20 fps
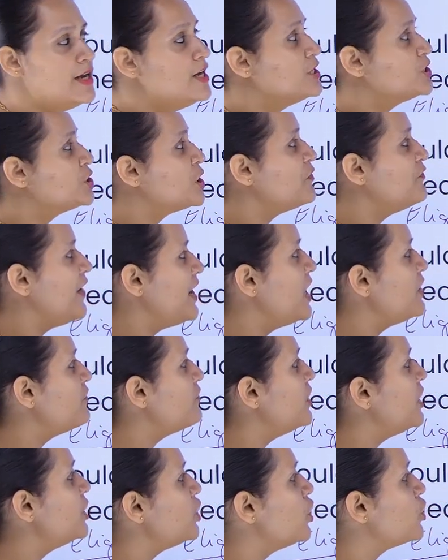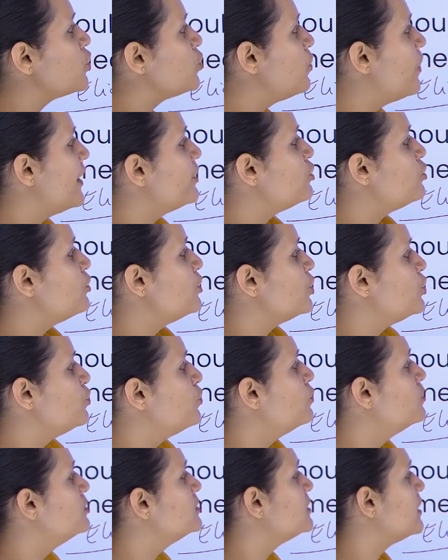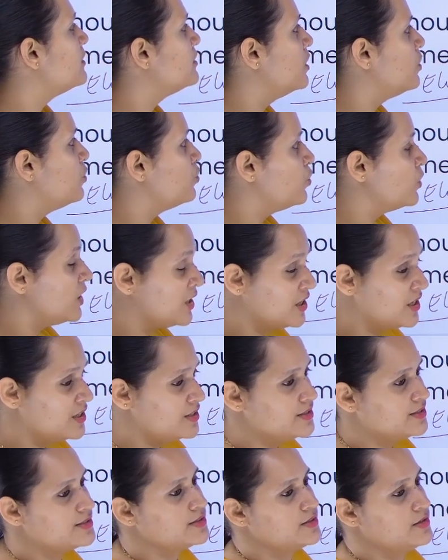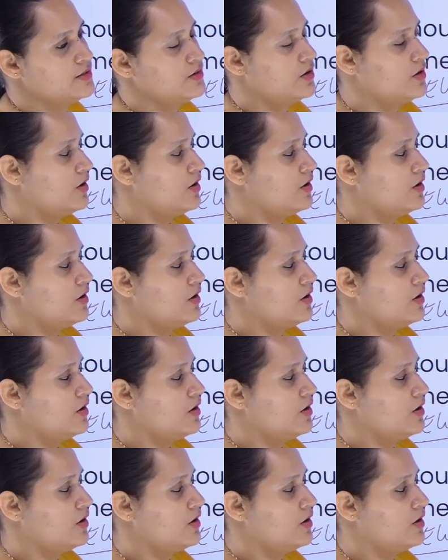So, whenever you are going to use the words,